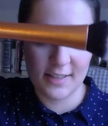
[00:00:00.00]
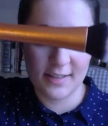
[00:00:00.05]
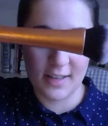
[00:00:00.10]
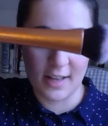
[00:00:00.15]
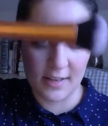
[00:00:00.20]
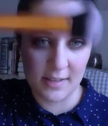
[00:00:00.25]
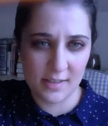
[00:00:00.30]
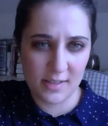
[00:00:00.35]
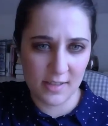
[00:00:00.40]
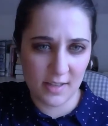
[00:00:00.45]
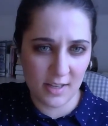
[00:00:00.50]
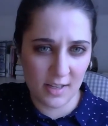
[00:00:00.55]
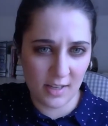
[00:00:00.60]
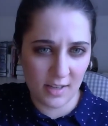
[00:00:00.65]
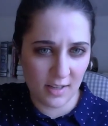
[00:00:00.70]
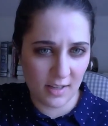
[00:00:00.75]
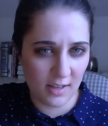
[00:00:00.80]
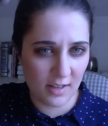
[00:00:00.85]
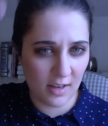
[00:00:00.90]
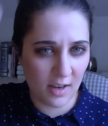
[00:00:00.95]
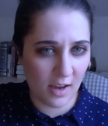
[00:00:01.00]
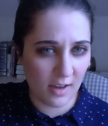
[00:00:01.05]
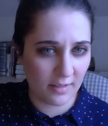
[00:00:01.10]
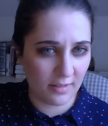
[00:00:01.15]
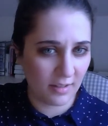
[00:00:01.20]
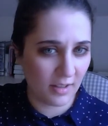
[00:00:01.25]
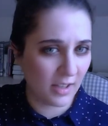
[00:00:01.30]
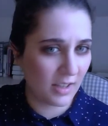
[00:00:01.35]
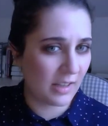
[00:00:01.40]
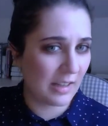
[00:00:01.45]
That's the, I
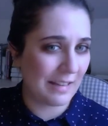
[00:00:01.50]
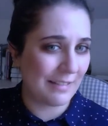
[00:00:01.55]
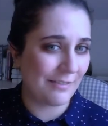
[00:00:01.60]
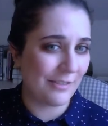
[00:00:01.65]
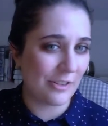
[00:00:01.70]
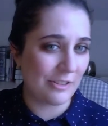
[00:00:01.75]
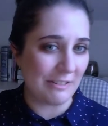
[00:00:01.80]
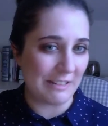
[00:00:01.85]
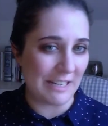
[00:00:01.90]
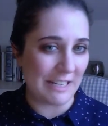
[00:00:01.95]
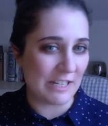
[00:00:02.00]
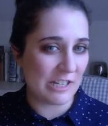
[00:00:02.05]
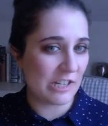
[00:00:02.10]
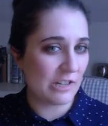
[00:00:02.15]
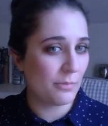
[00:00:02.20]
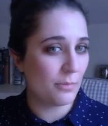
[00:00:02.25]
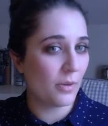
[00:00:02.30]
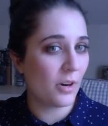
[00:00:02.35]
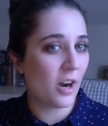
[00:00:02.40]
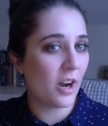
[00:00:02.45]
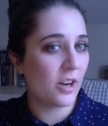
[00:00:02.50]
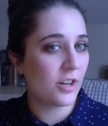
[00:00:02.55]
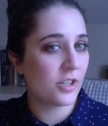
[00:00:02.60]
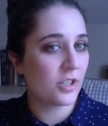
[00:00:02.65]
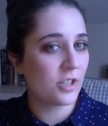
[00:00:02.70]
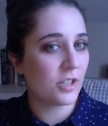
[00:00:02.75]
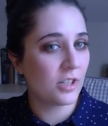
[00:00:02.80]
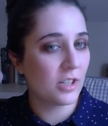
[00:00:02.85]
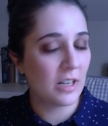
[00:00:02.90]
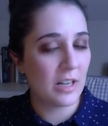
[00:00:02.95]
think their foundation brush,
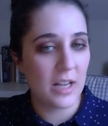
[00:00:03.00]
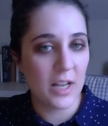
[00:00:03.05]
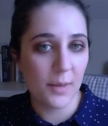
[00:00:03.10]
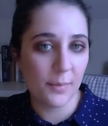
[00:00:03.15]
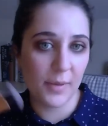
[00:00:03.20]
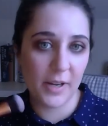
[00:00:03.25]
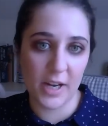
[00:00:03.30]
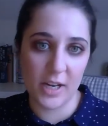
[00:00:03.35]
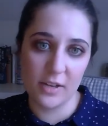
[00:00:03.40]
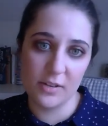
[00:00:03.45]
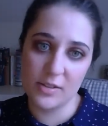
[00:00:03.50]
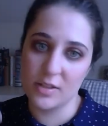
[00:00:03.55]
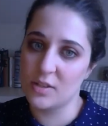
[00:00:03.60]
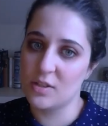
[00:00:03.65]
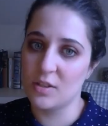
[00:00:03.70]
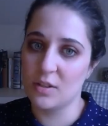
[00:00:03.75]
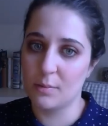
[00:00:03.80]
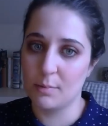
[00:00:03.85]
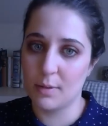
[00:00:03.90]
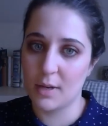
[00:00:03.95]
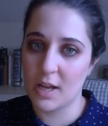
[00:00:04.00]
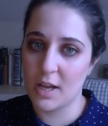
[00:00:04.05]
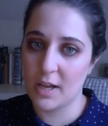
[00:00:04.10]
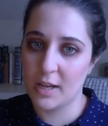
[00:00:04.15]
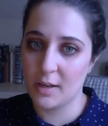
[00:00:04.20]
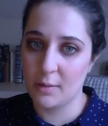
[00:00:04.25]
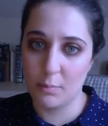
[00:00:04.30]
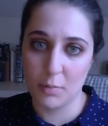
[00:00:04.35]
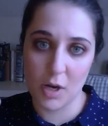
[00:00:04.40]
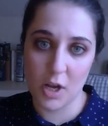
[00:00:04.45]
but I use it to apply
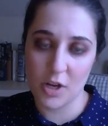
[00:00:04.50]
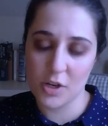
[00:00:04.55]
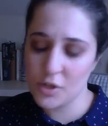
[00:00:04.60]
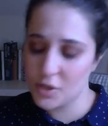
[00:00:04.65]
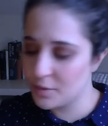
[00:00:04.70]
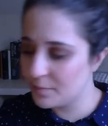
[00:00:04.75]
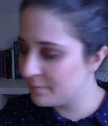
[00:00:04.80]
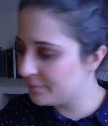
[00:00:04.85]
blush.